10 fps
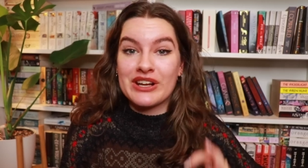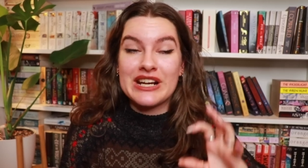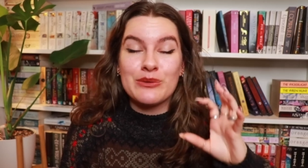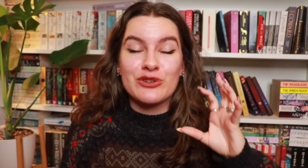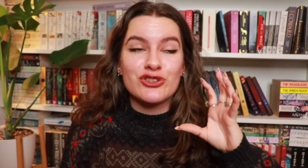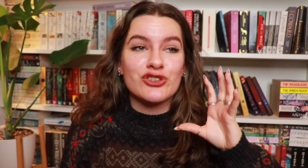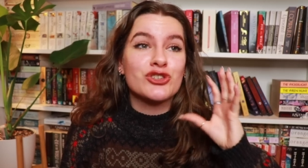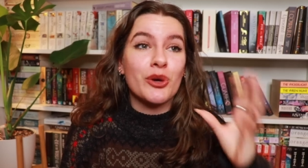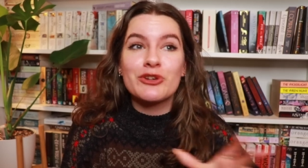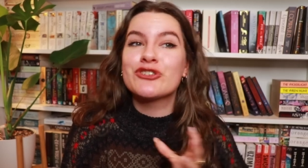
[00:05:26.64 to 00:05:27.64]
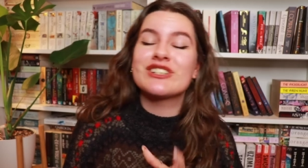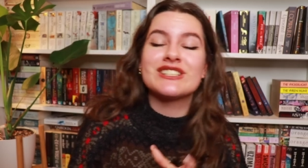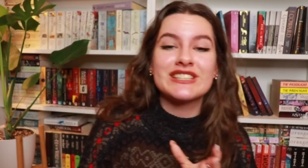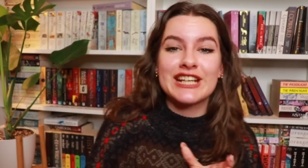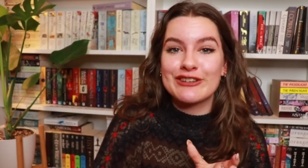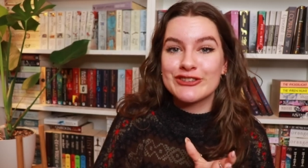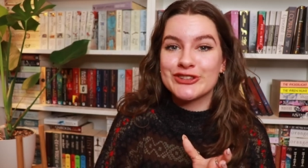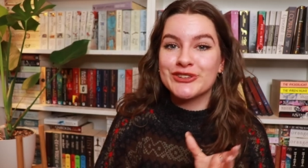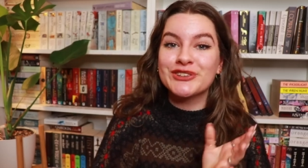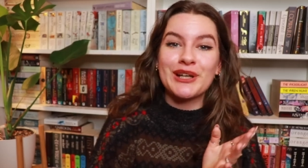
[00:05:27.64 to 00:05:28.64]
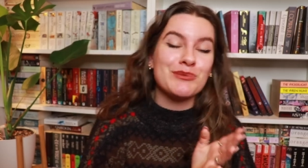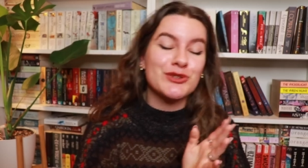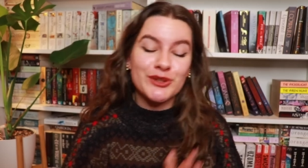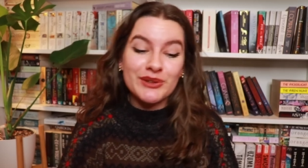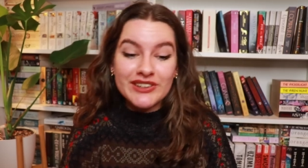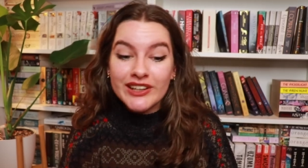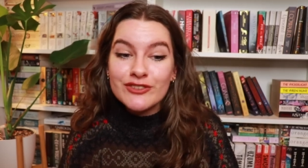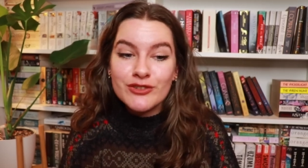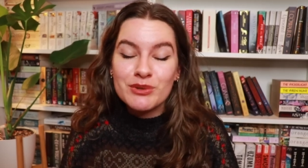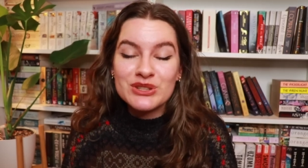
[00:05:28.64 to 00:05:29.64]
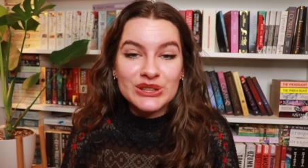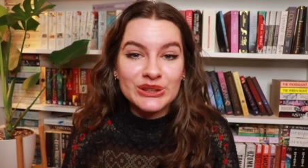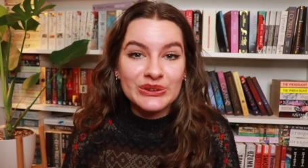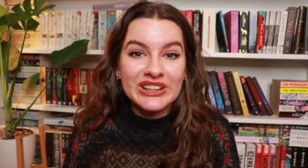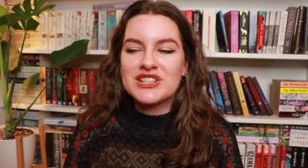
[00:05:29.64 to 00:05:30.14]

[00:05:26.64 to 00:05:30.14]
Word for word: and it was just so interesting to hear her talk. I'm so excited for book two.